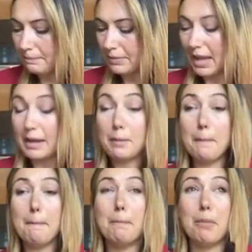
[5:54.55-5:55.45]
And
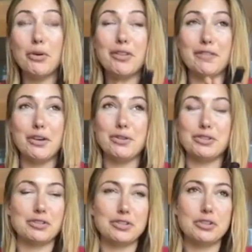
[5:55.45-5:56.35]
both of those are
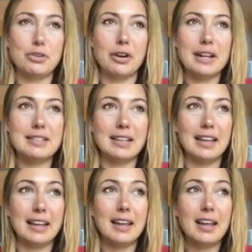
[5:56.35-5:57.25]
so crazy. Like,
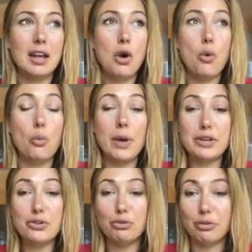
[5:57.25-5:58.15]
when
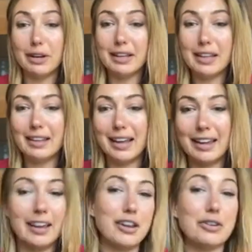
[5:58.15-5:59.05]
you really like,
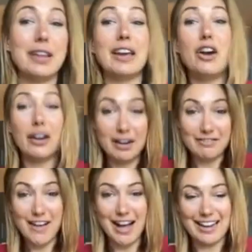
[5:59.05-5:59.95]
you're like, all right,
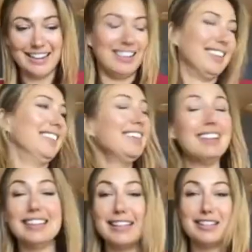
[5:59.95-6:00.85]
fine,
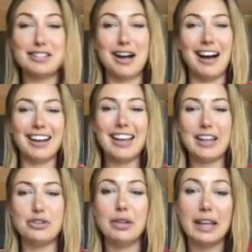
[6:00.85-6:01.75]
let's talk. And you
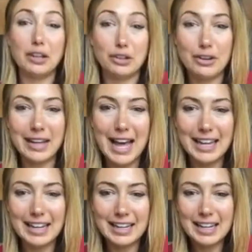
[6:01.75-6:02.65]
like look at
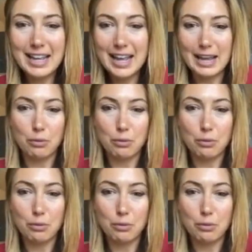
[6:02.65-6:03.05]
it and